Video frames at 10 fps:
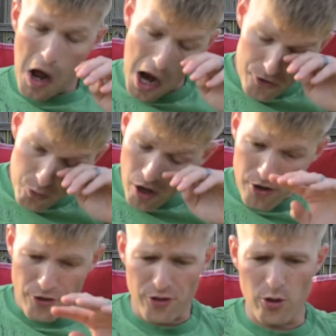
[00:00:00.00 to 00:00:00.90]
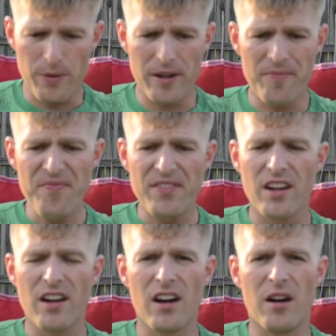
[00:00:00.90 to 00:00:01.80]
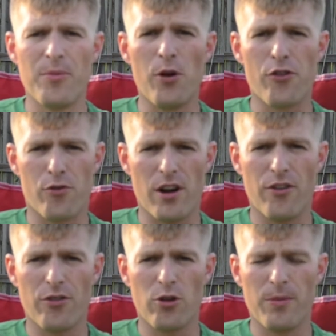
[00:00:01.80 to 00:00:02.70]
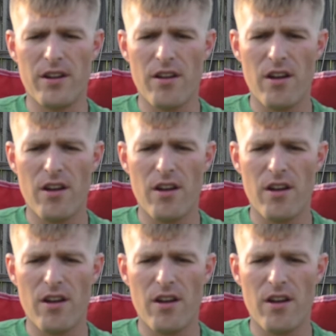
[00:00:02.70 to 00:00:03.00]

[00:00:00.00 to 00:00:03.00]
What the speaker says: Eyes are watering just a little bit. Nose is running just a little bit.